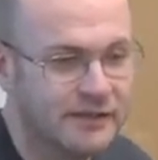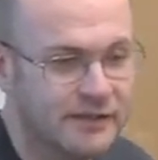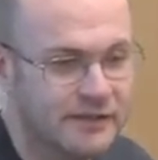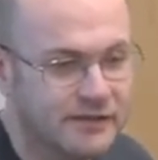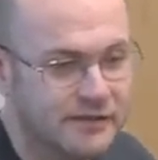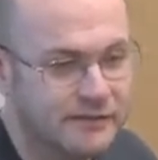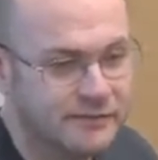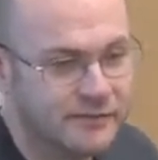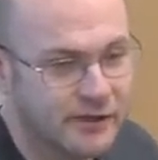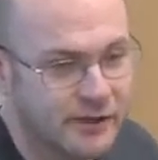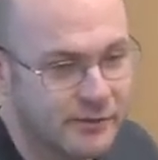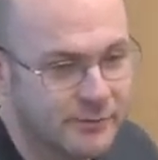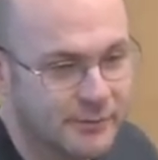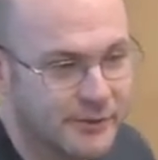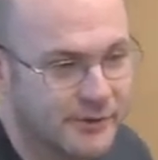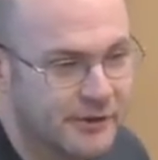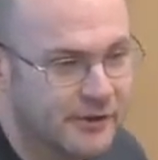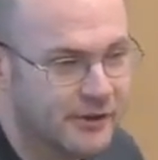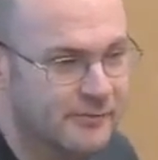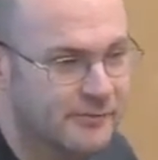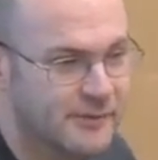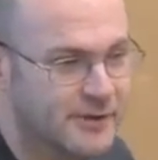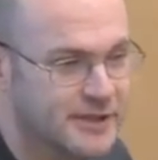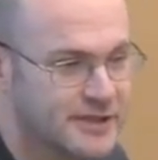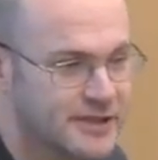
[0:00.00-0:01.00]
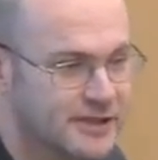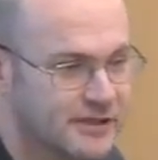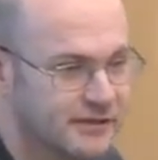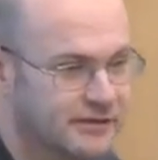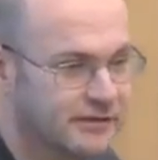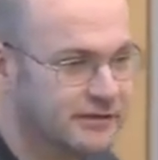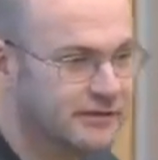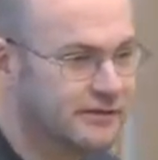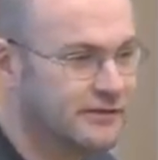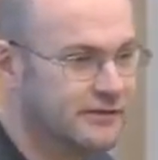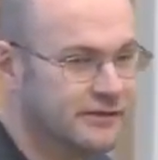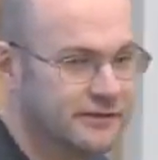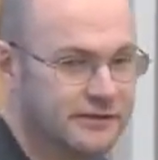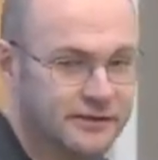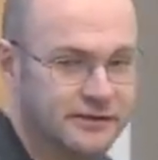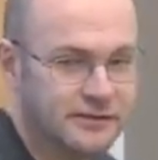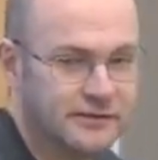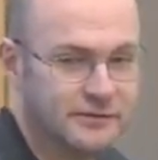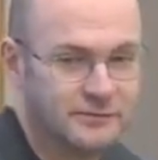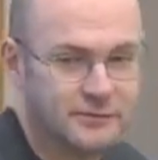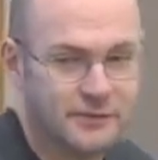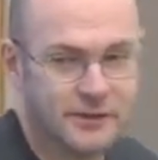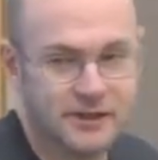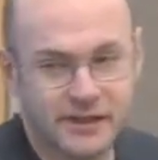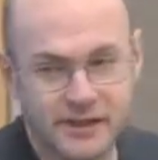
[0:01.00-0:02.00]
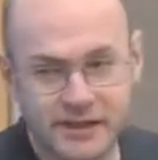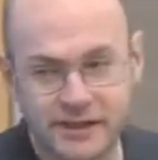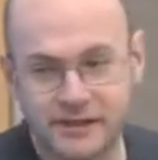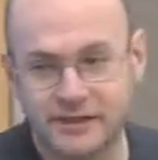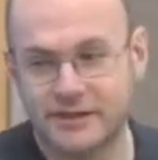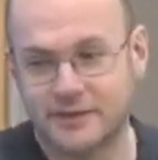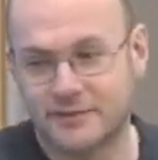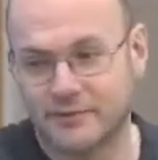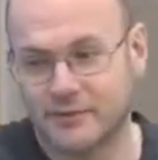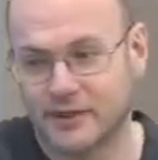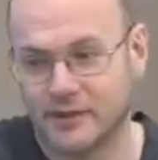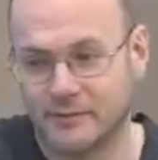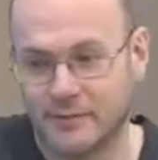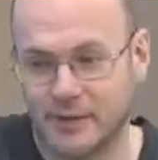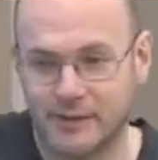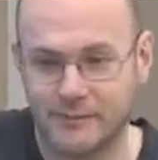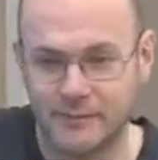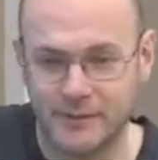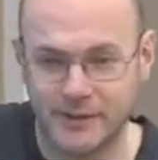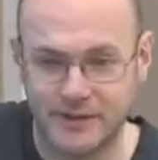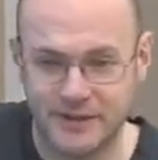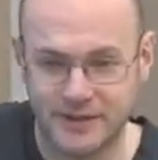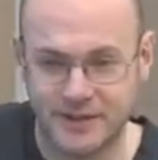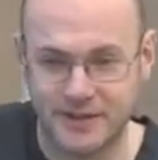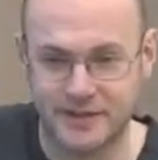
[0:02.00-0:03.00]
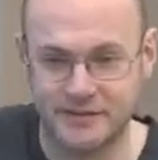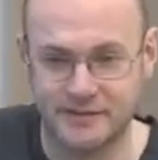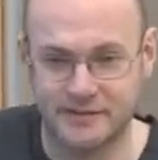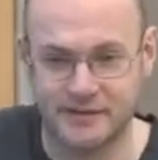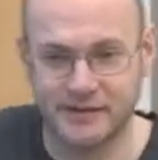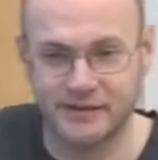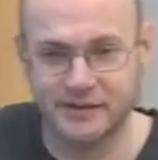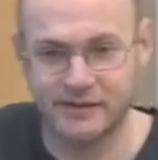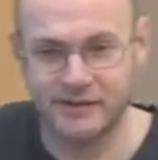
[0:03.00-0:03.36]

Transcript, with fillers: of copyright material. Why? It's worried about being sued.